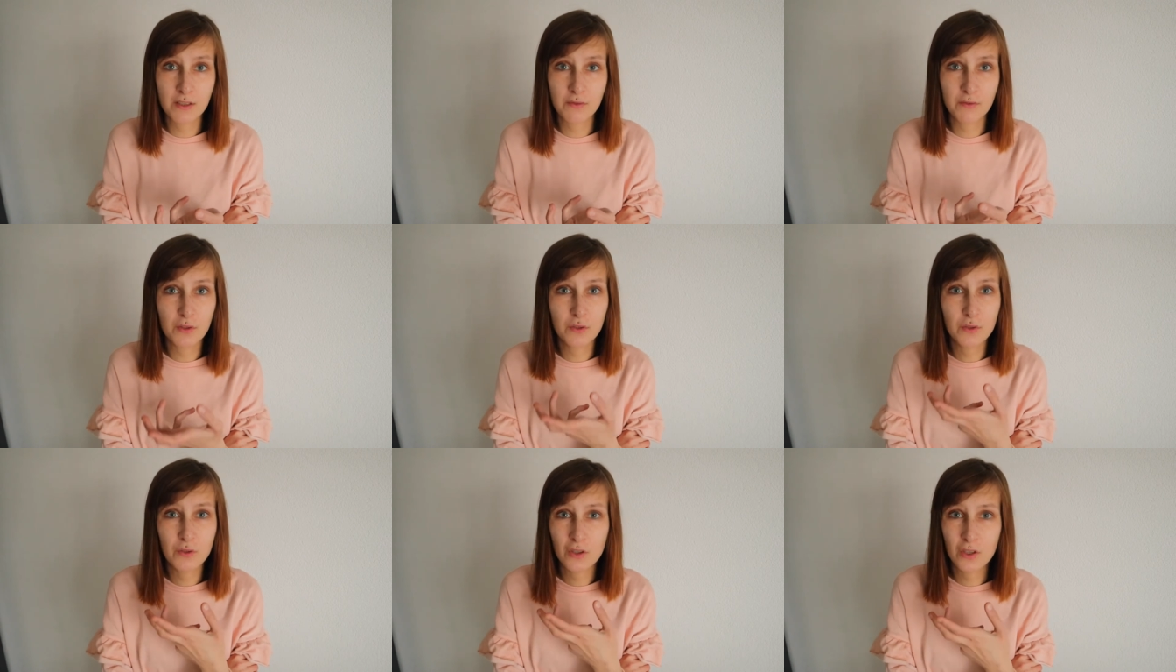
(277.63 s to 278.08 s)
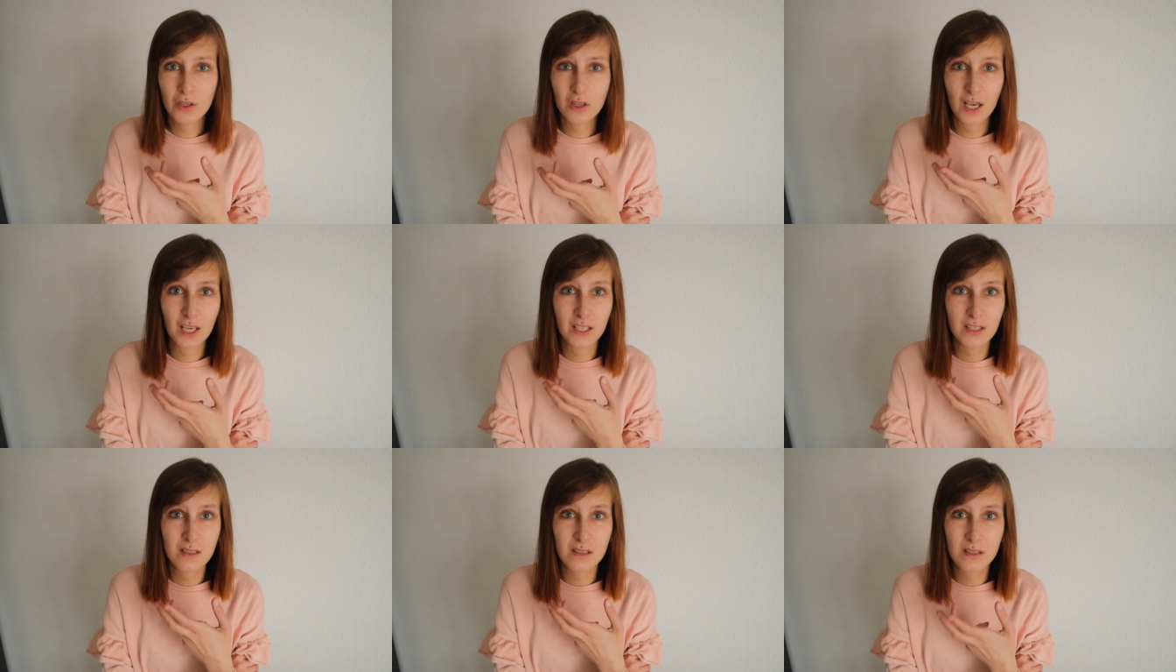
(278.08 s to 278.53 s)
If you do not
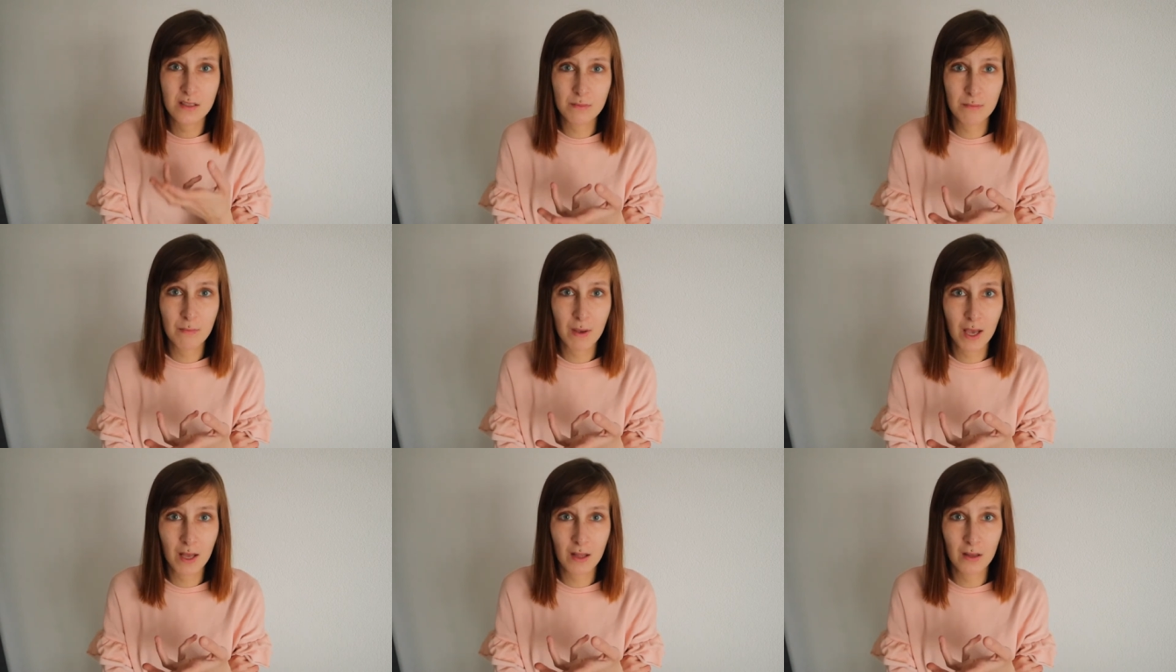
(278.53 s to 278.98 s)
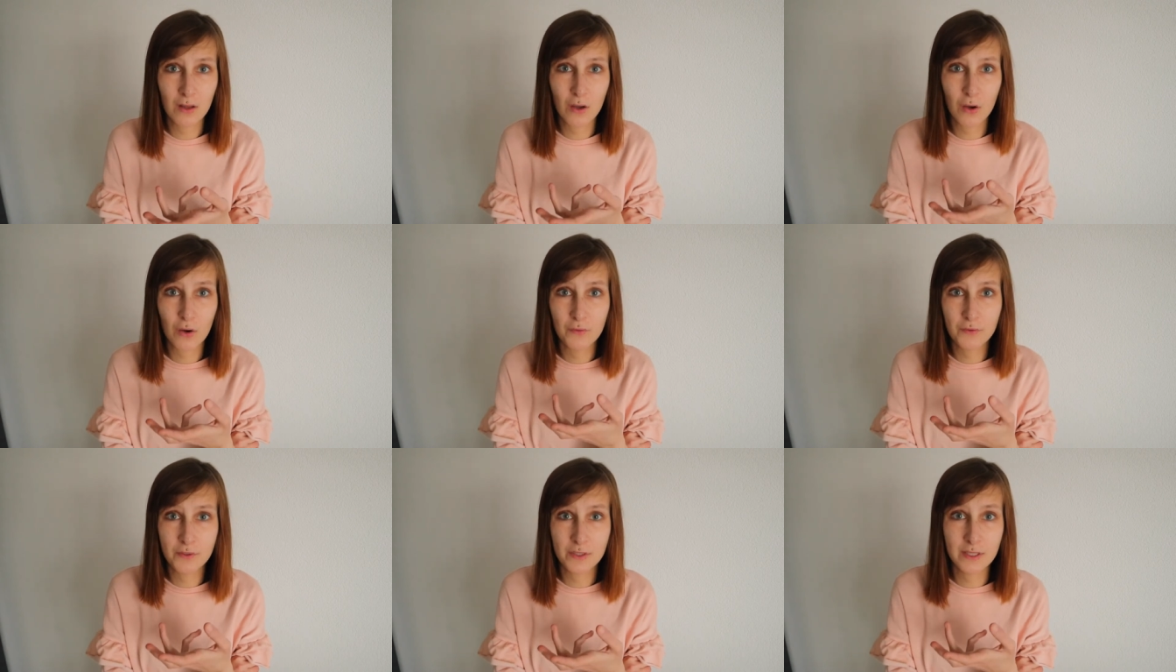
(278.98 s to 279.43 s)
like the smell
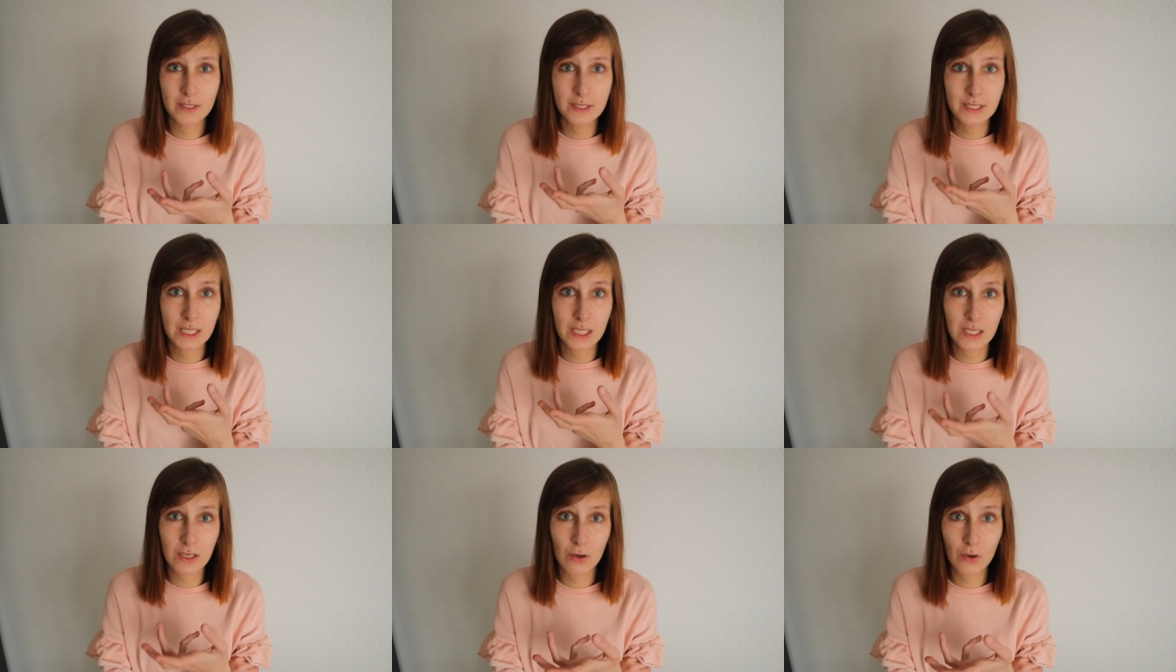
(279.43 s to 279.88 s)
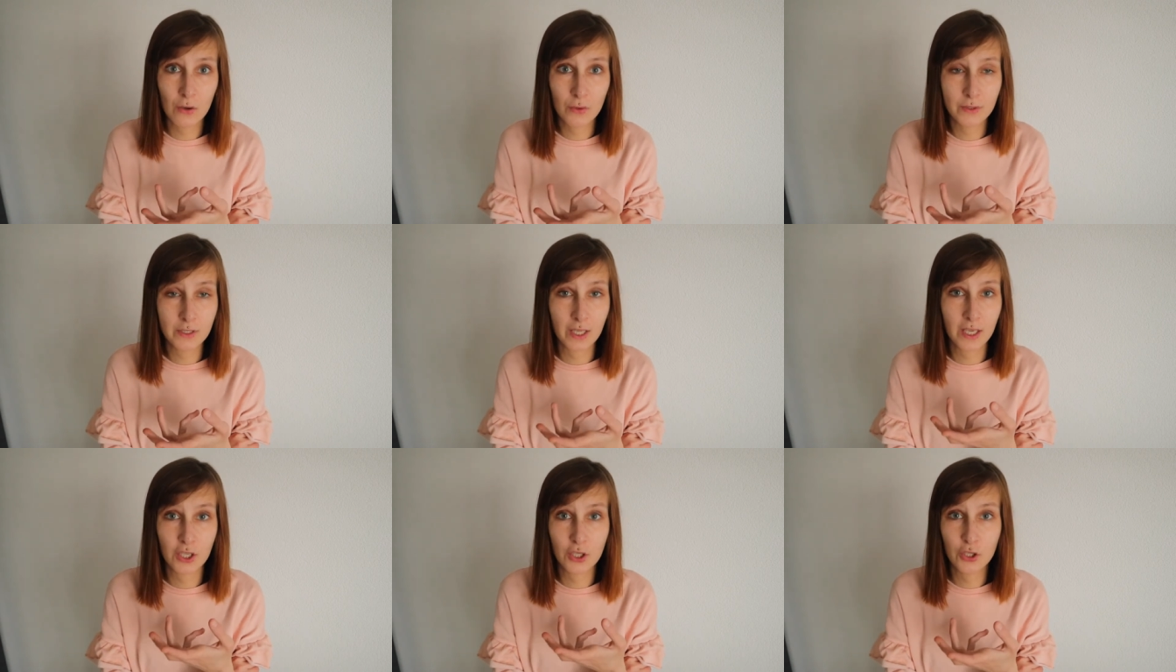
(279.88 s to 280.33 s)
of the
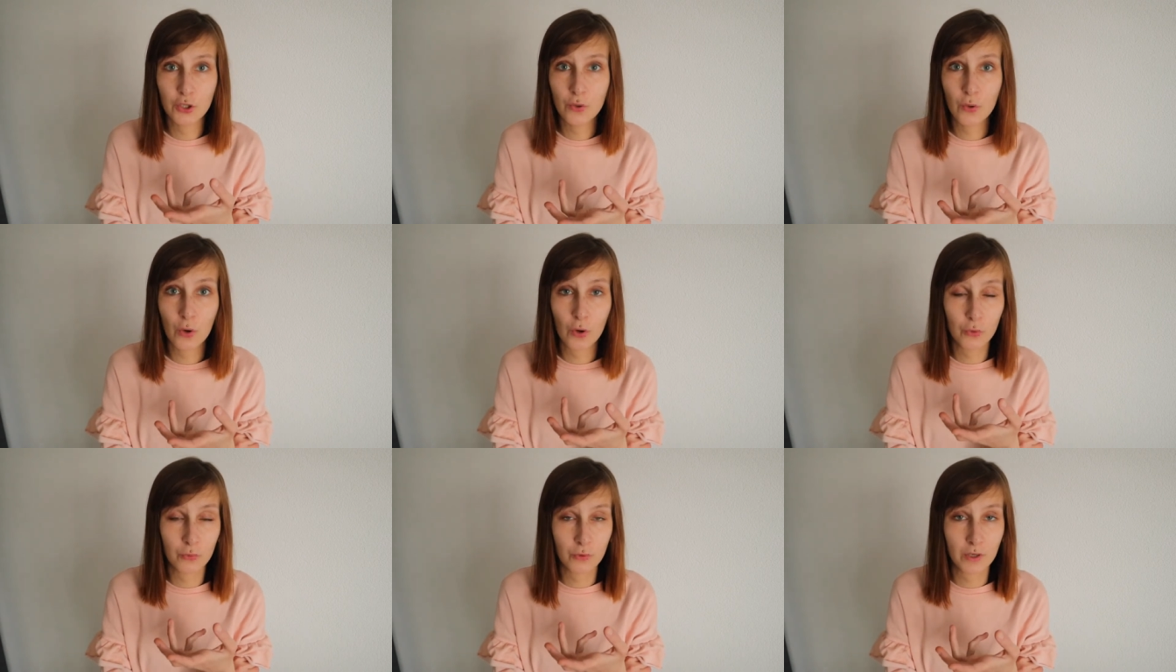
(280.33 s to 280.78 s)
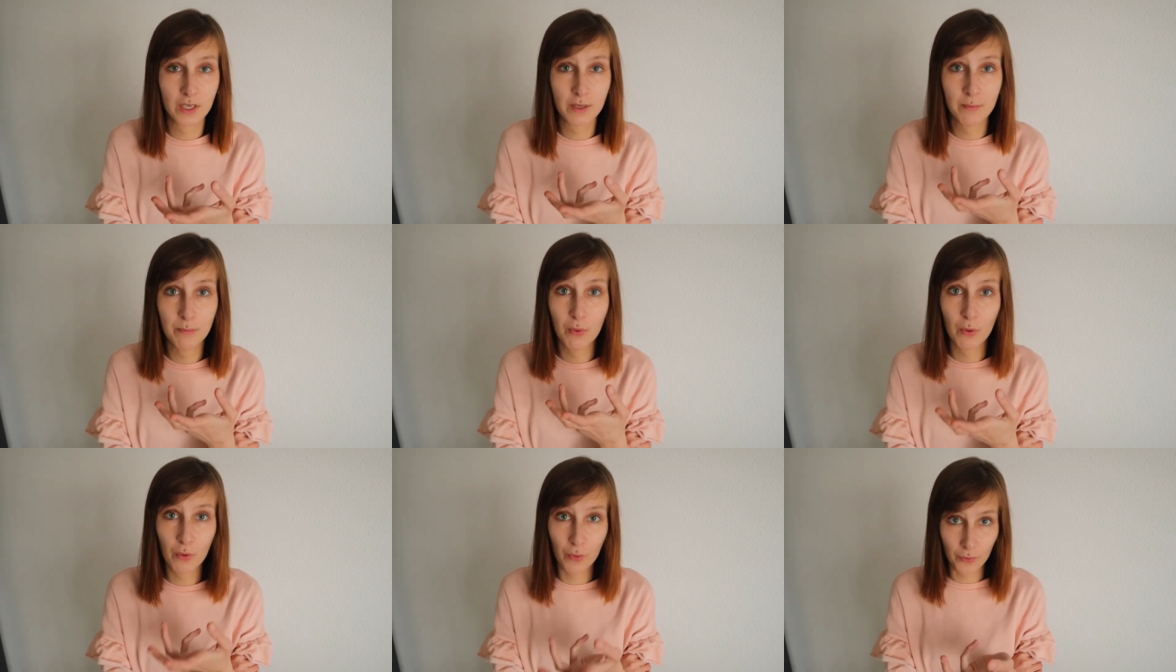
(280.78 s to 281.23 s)
deo that you
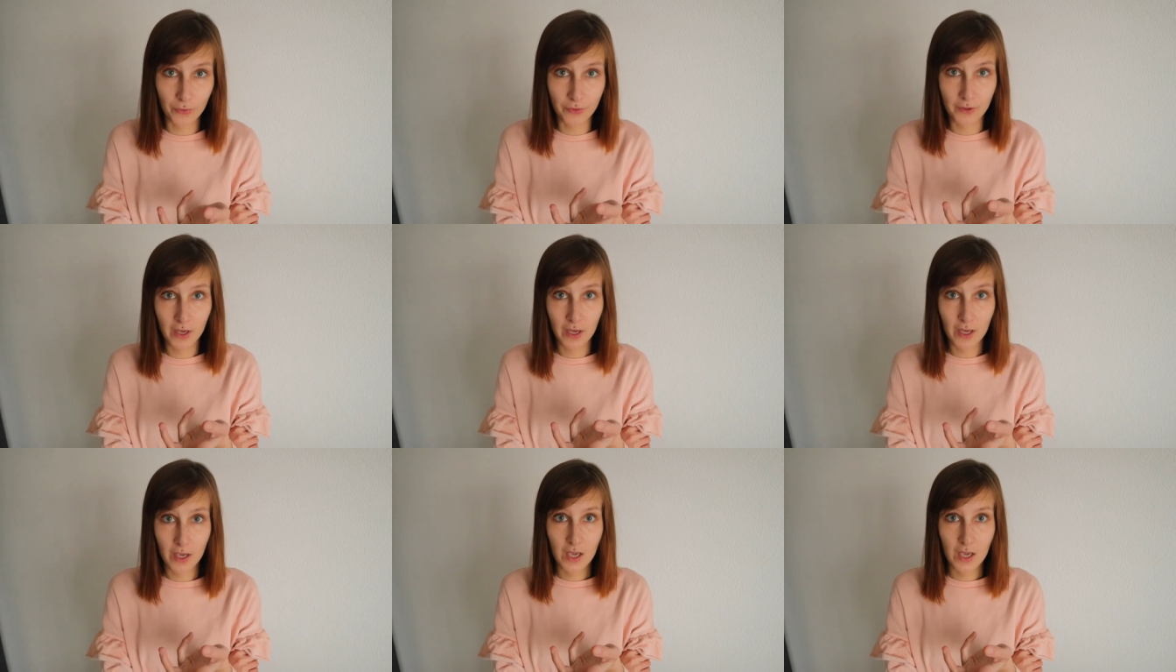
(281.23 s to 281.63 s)
already bought,